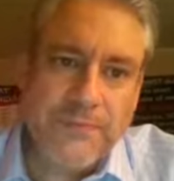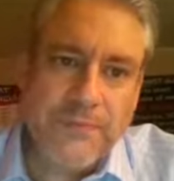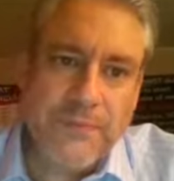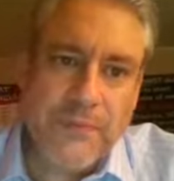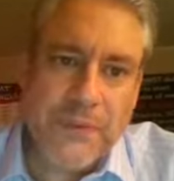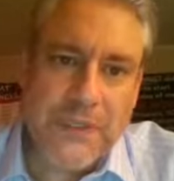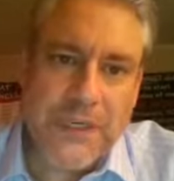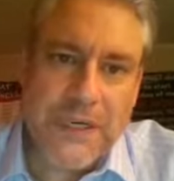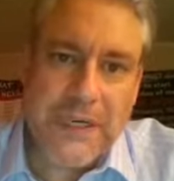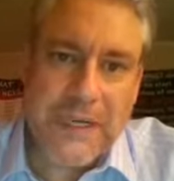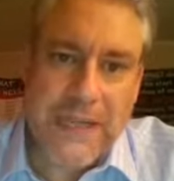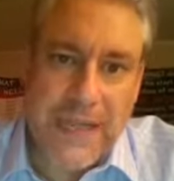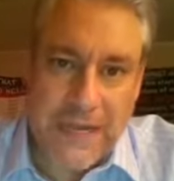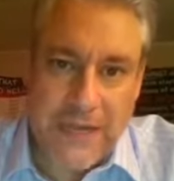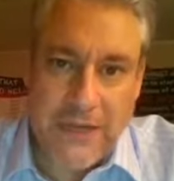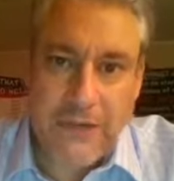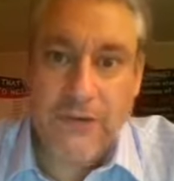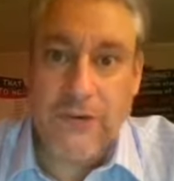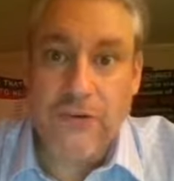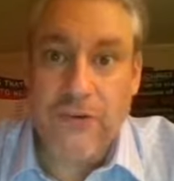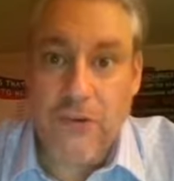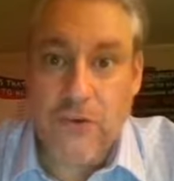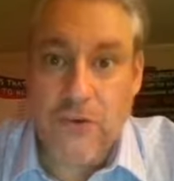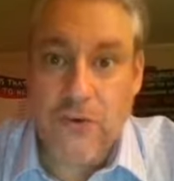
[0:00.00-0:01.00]
We're going to get
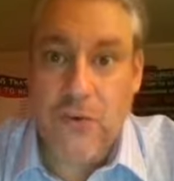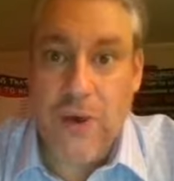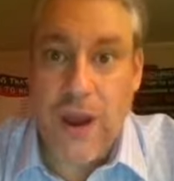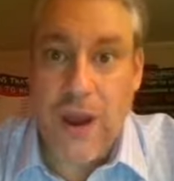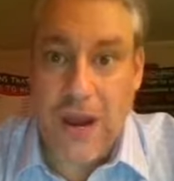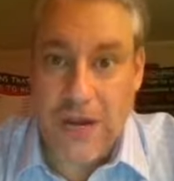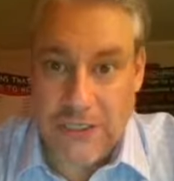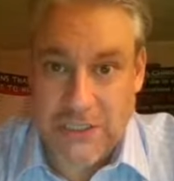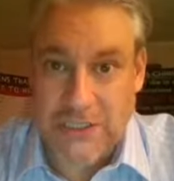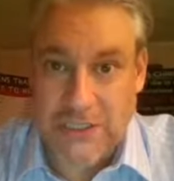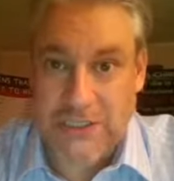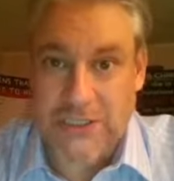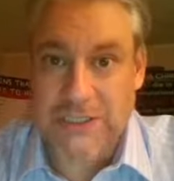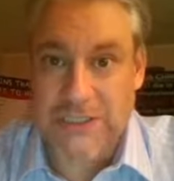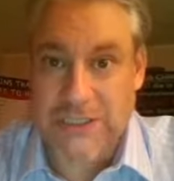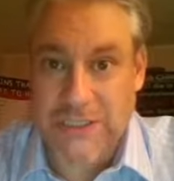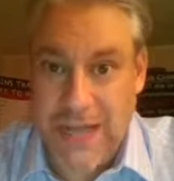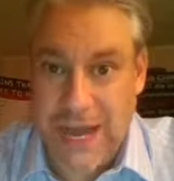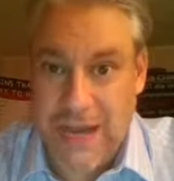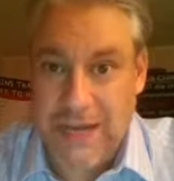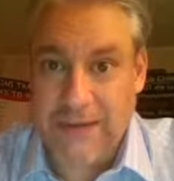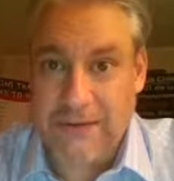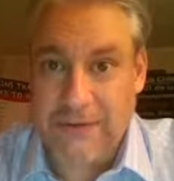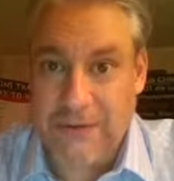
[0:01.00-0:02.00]
into who actually
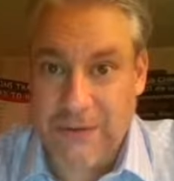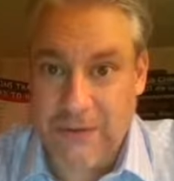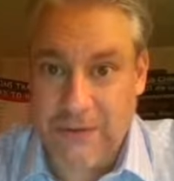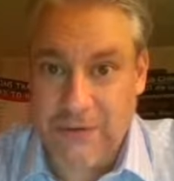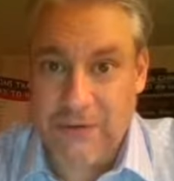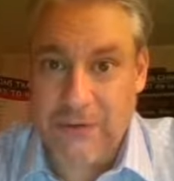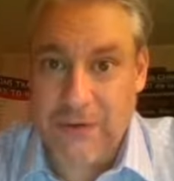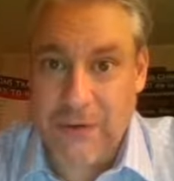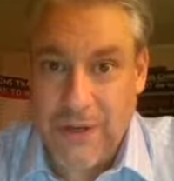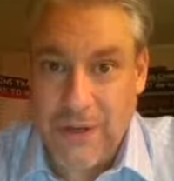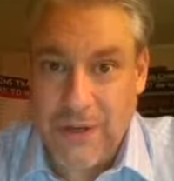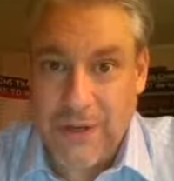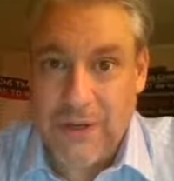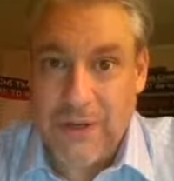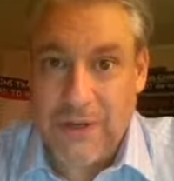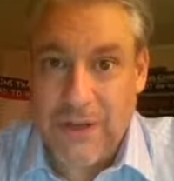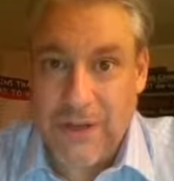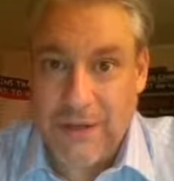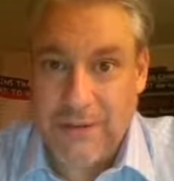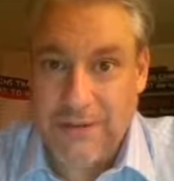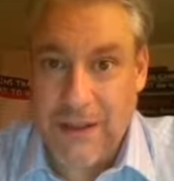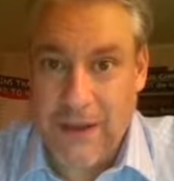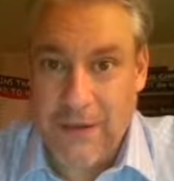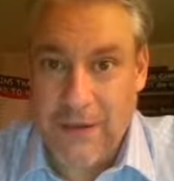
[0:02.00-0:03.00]
started to
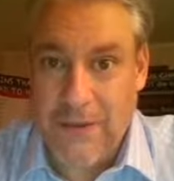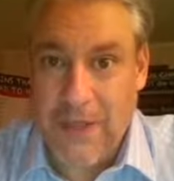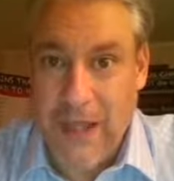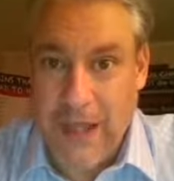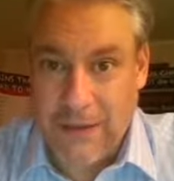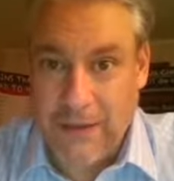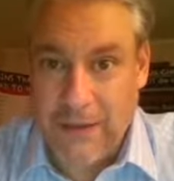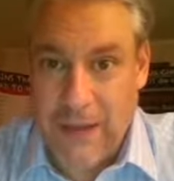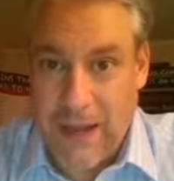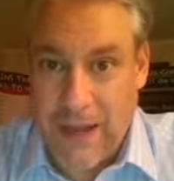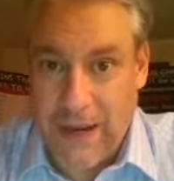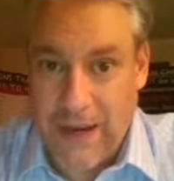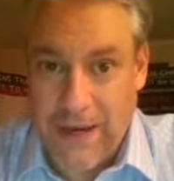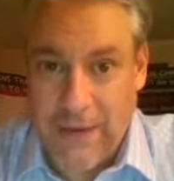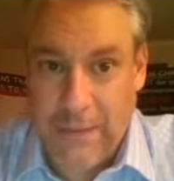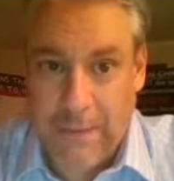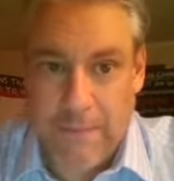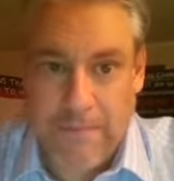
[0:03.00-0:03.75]
uh, tell that lie.